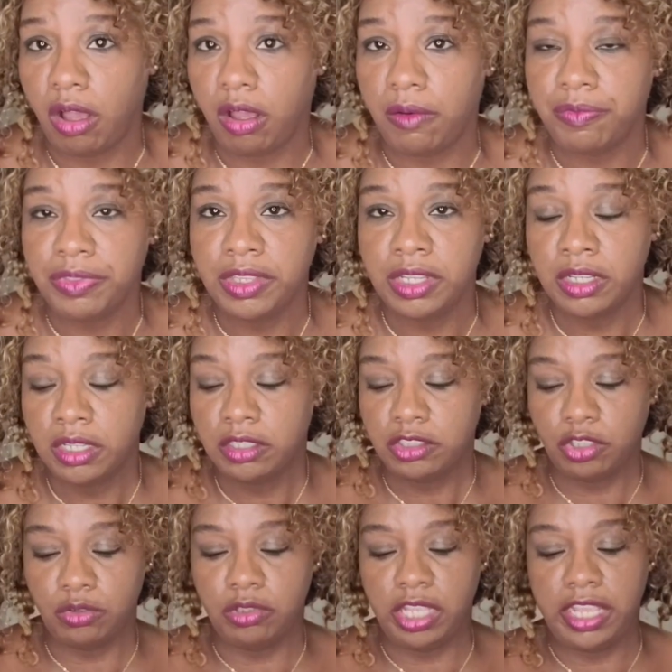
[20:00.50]
So
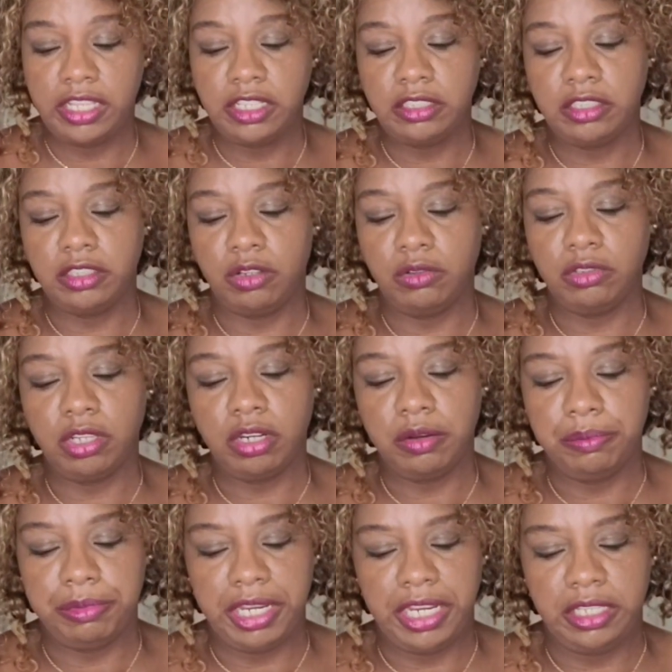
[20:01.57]
those are the main
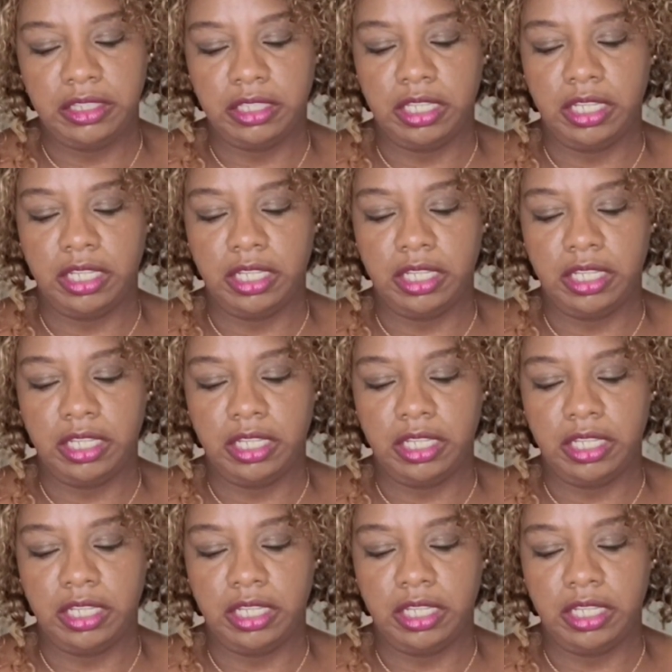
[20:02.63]
things